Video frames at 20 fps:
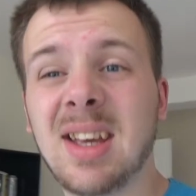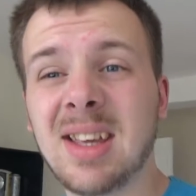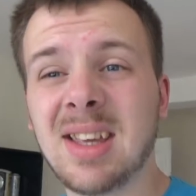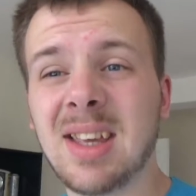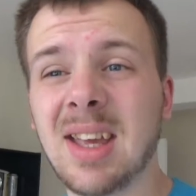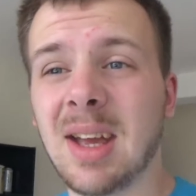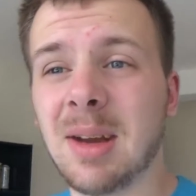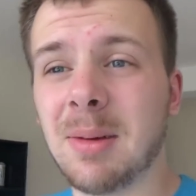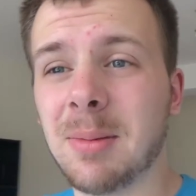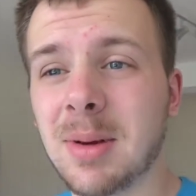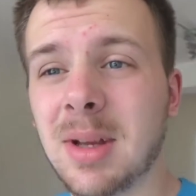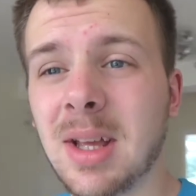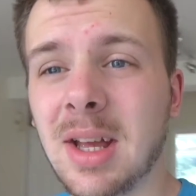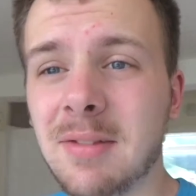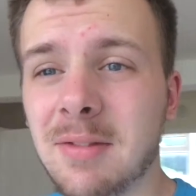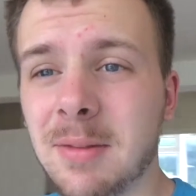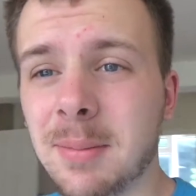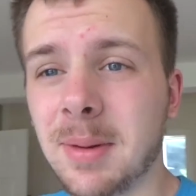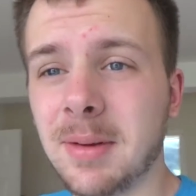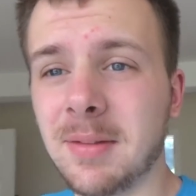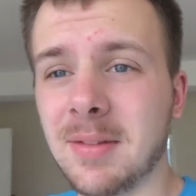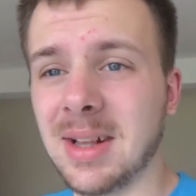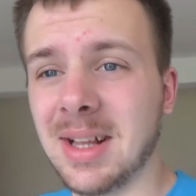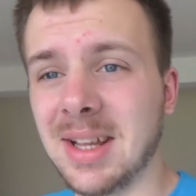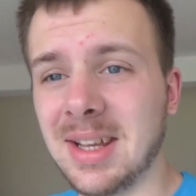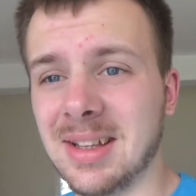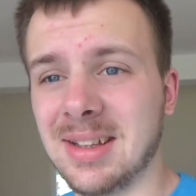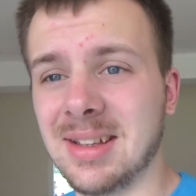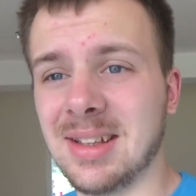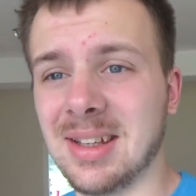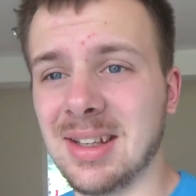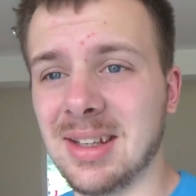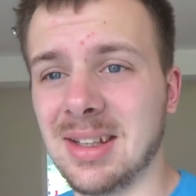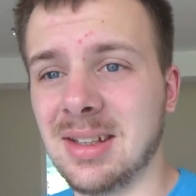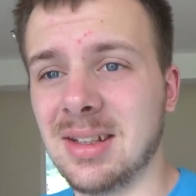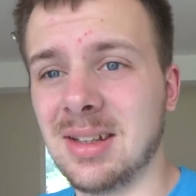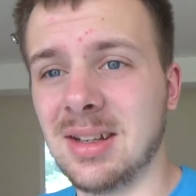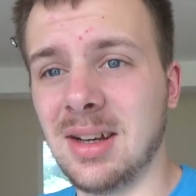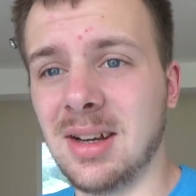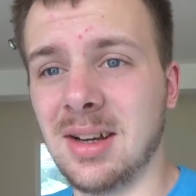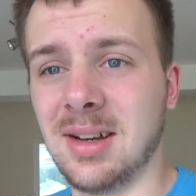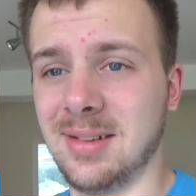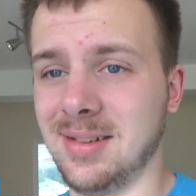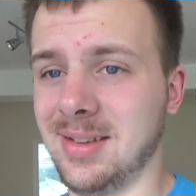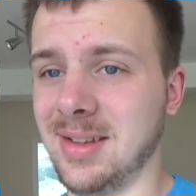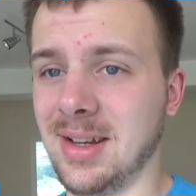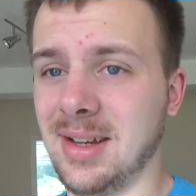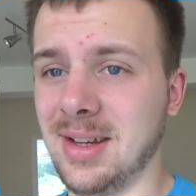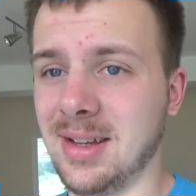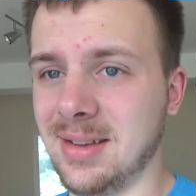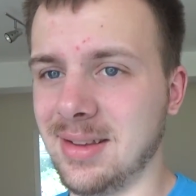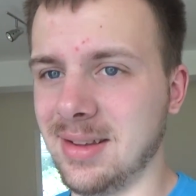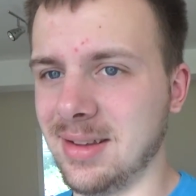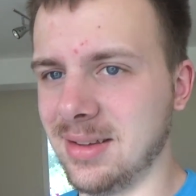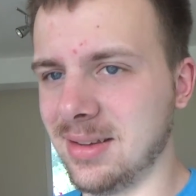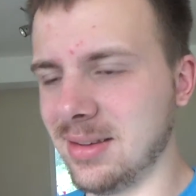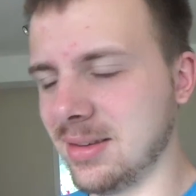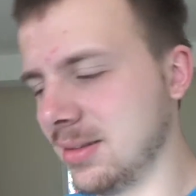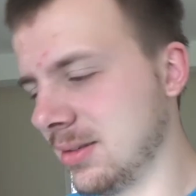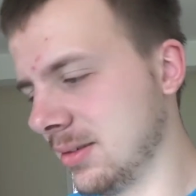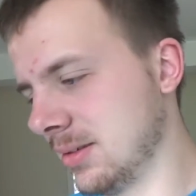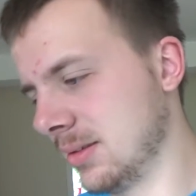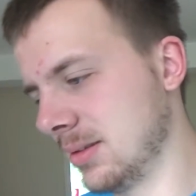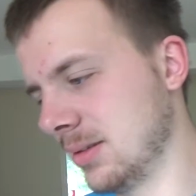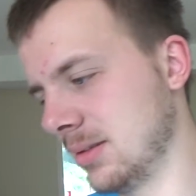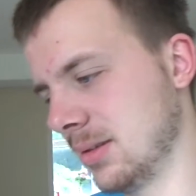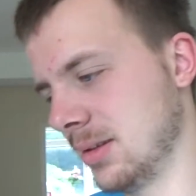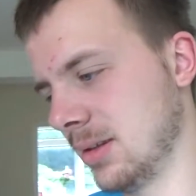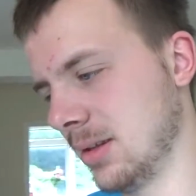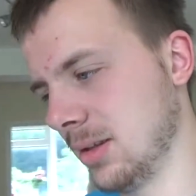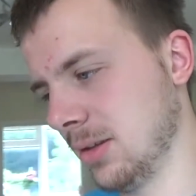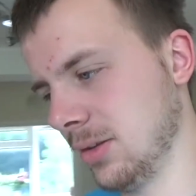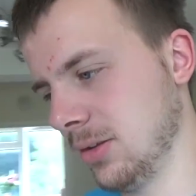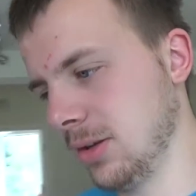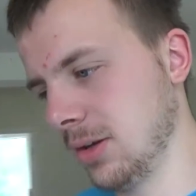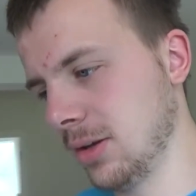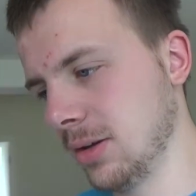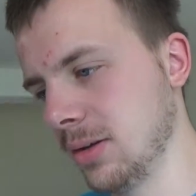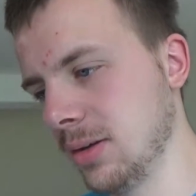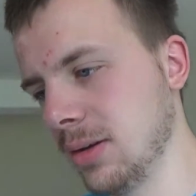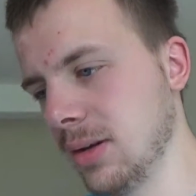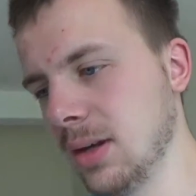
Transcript: yeah, we're gonna have a bit of a lazy uh, day than the last two.